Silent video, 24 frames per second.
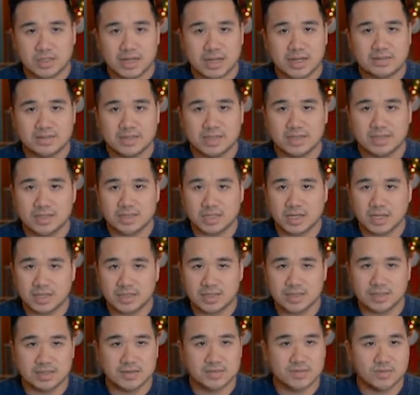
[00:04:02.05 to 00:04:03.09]
I've done
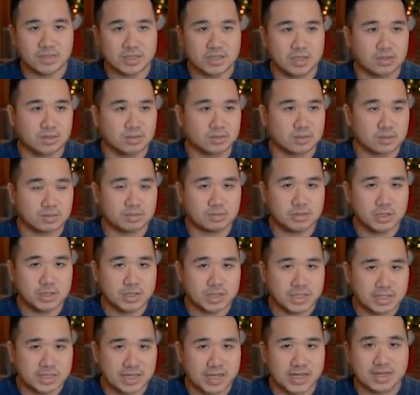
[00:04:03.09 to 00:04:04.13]
tons of,
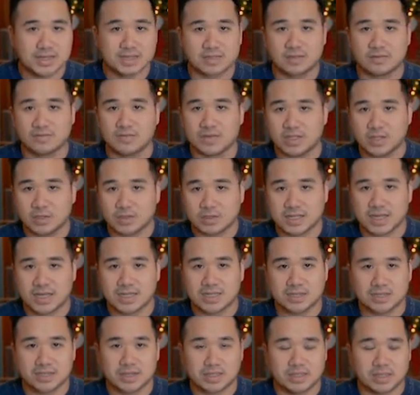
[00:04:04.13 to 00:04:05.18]
music tests, video
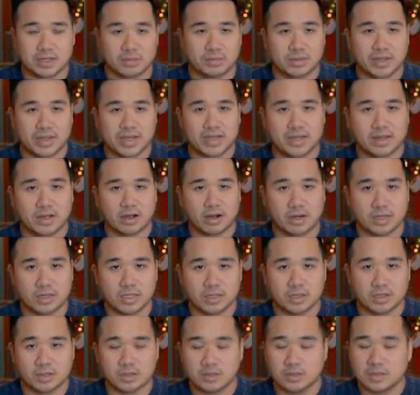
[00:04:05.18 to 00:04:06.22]
tests, playing
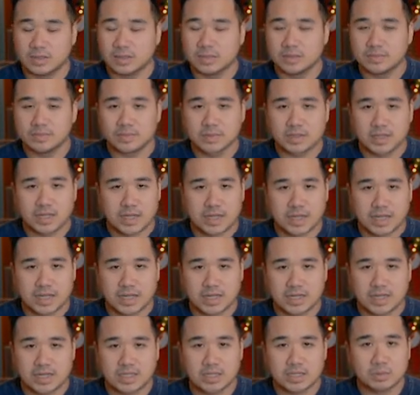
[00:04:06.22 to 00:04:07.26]
audio, and
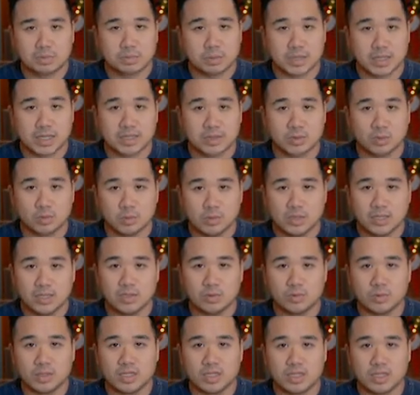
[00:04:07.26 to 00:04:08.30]
it just plays really,
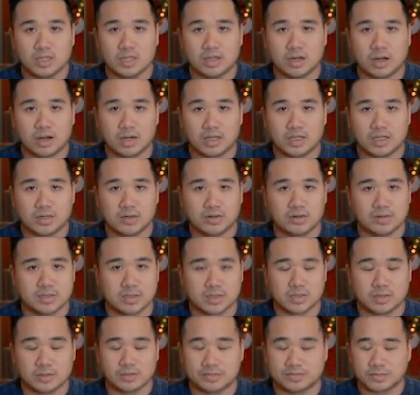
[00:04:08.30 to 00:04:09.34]
really good audio.
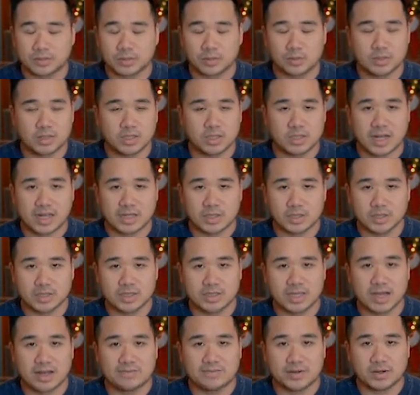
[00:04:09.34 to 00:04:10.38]
So when you're not using
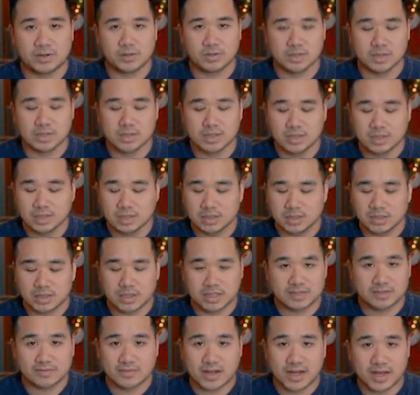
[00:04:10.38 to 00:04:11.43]
headphones,
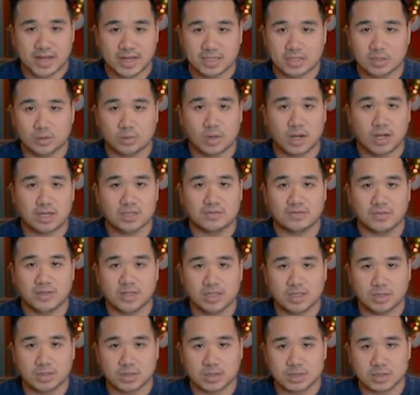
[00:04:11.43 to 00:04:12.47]
it's fine to watch
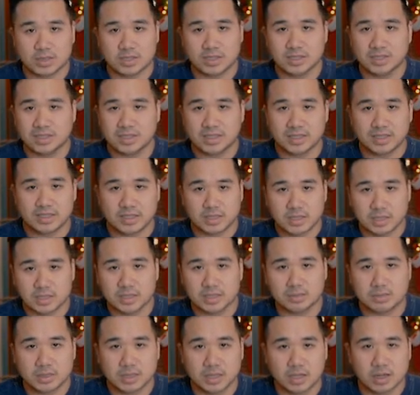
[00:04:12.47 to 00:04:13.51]
videos and just listen to
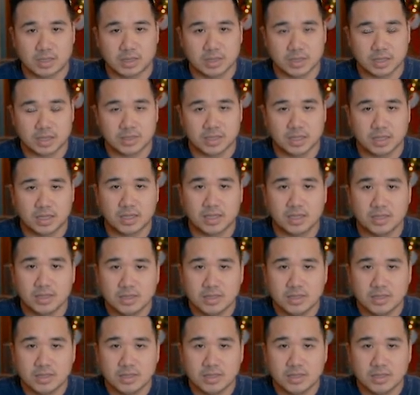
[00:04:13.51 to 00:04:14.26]
some songs on there.